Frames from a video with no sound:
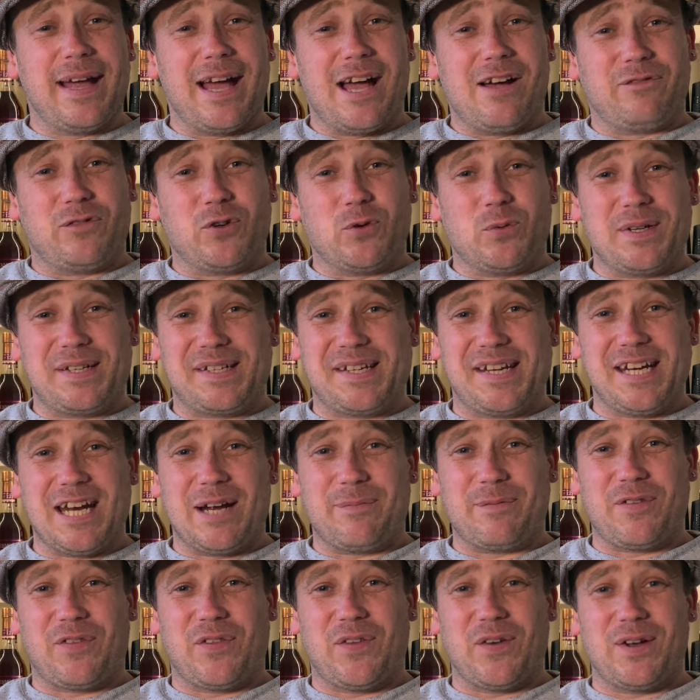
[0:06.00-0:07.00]
are for whiskey
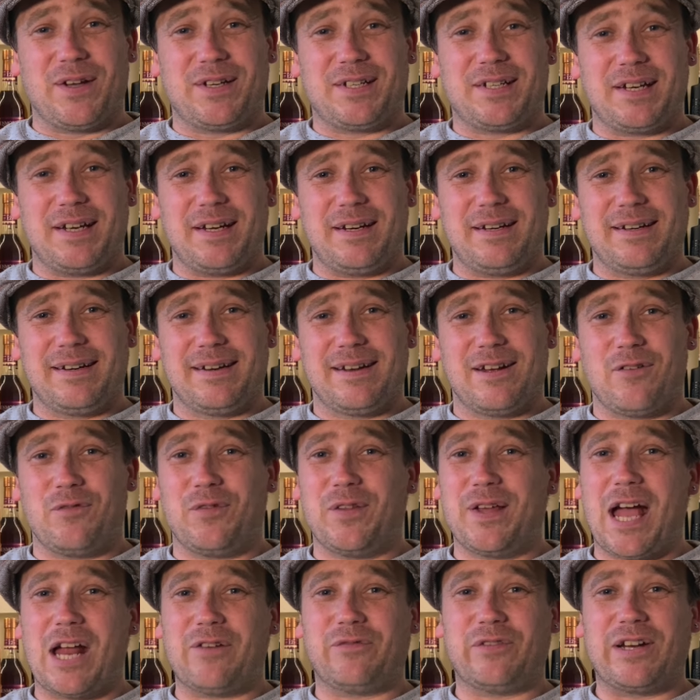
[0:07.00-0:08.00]
number 13 of
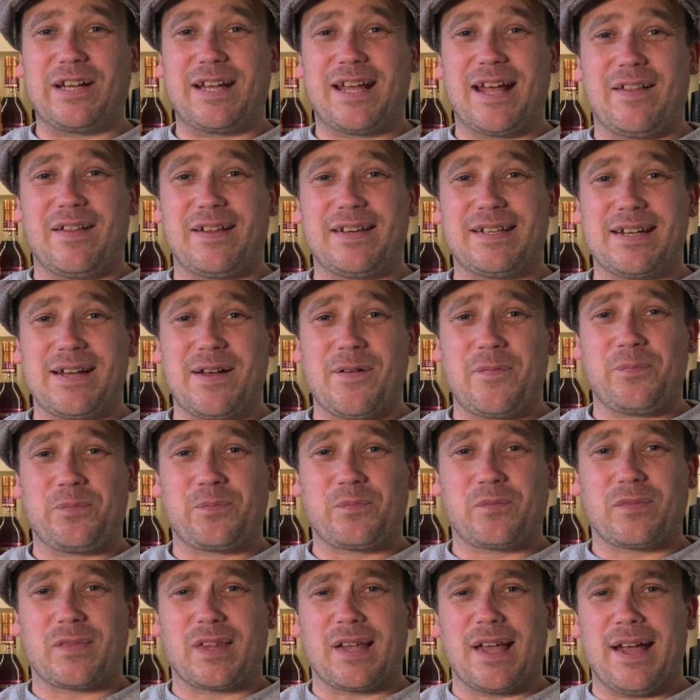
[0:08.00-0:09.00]
the Advent calendar
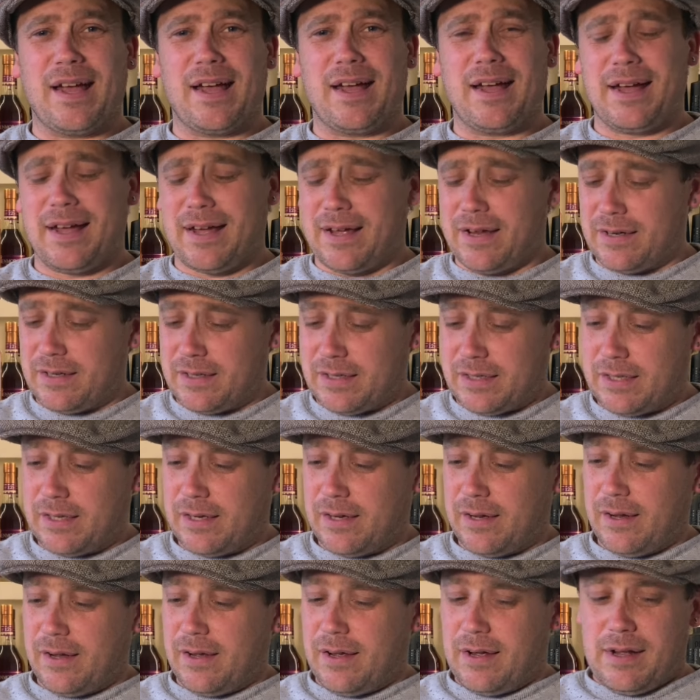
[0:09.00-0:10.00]
and
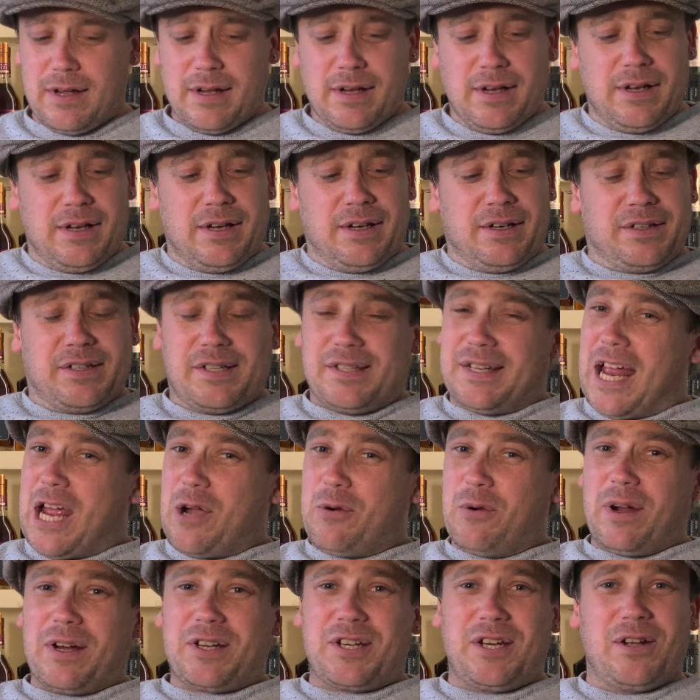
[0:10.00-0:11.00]
today
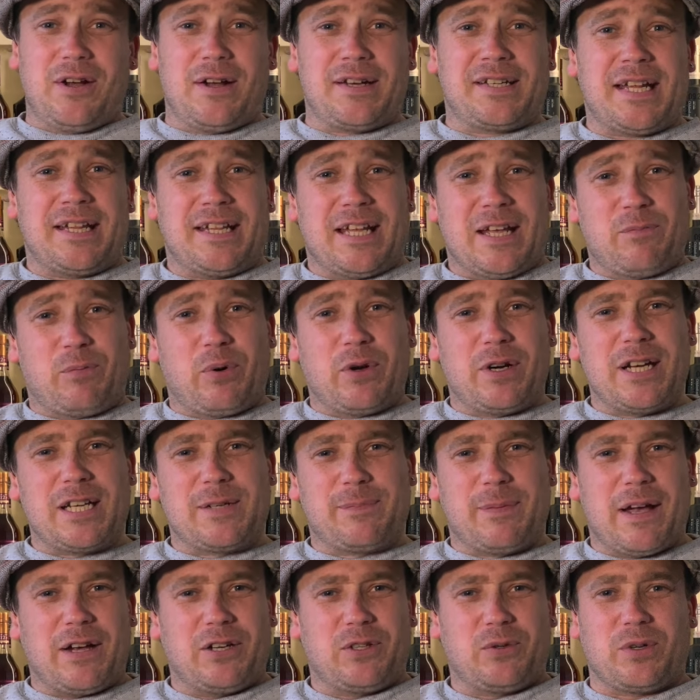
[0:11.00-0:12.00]
we've actually got something pretty
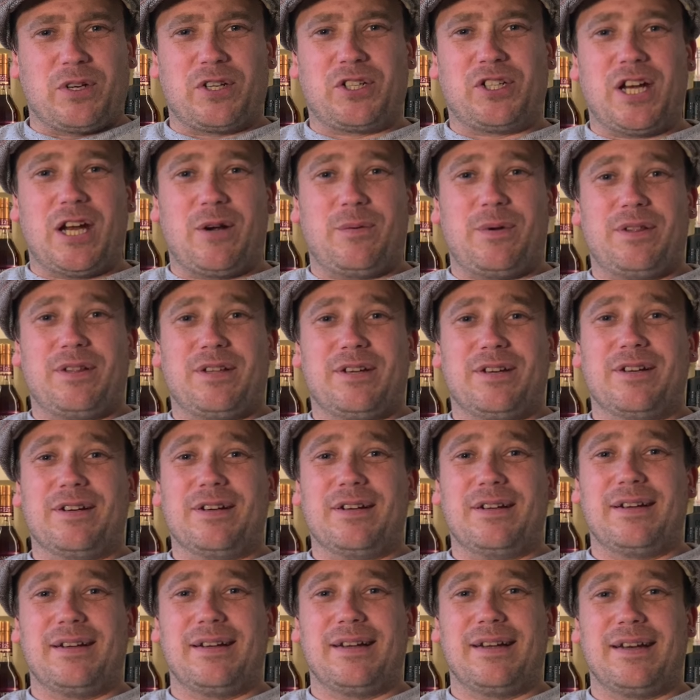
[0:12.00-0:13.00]
special to share with
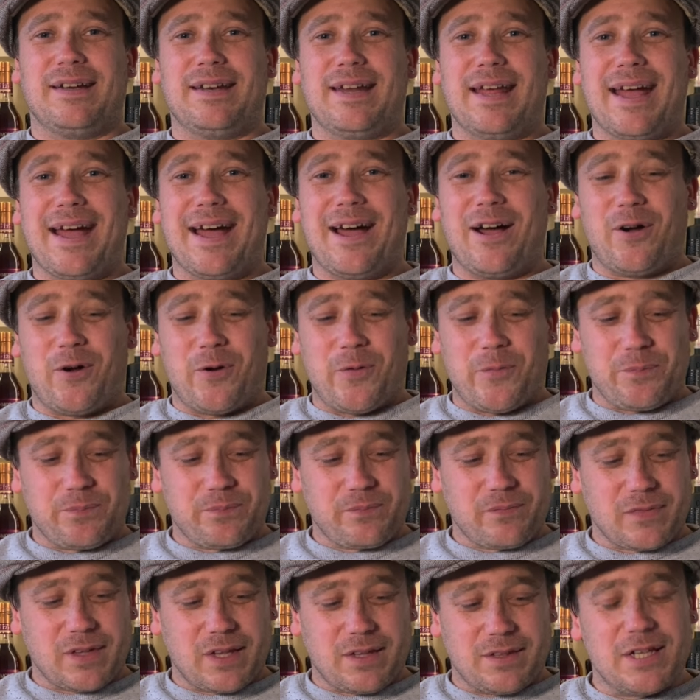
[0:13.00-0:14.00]
you. Now
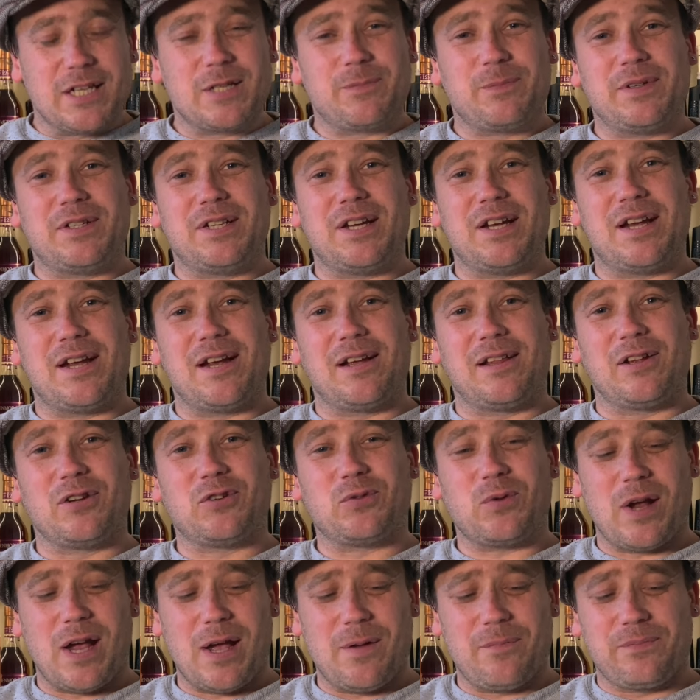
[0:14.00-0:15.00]
this particular
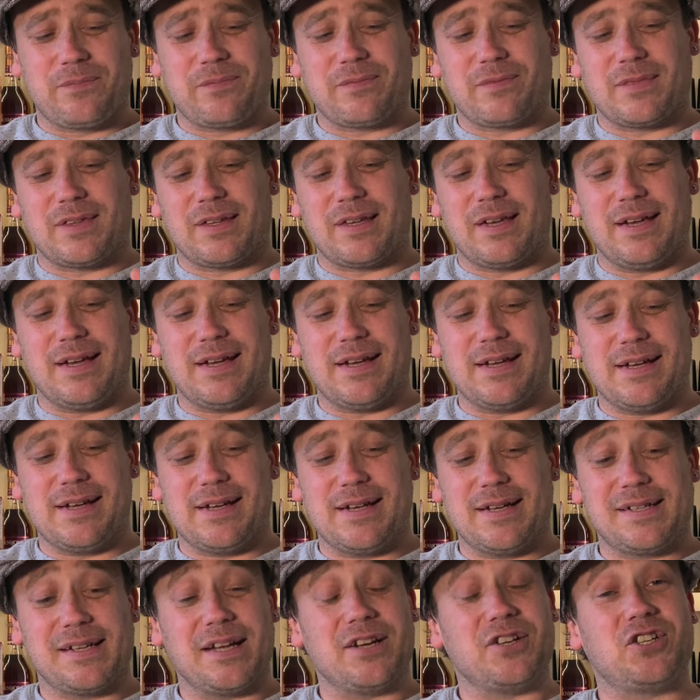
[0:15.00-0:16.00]
dram
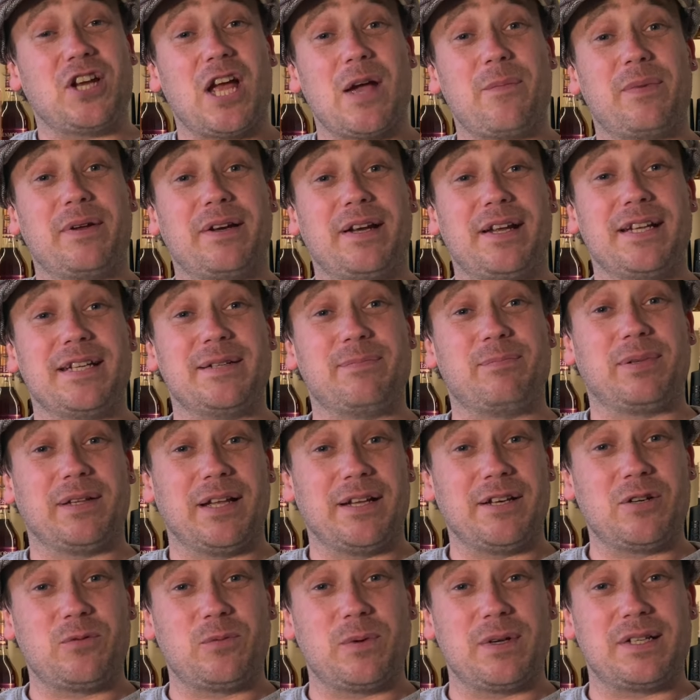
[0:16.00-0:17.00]
is a Japanese
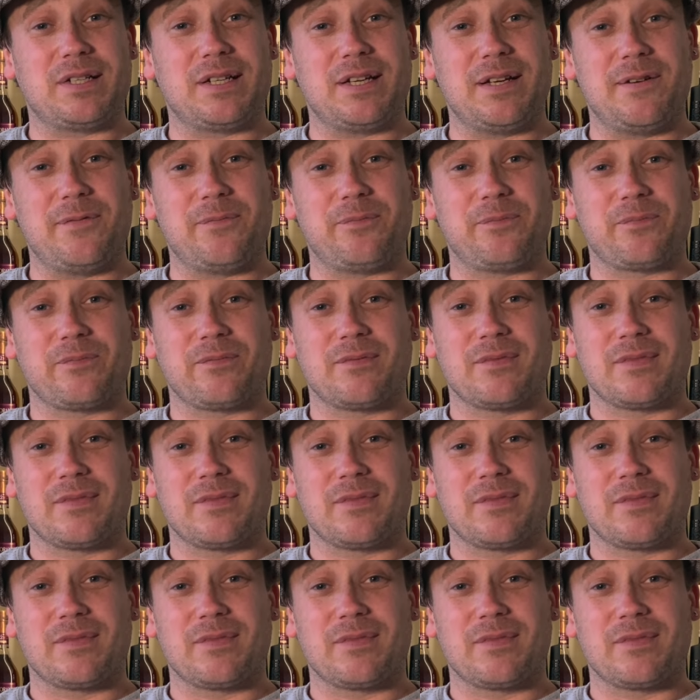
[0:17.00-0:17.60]
blended whiskey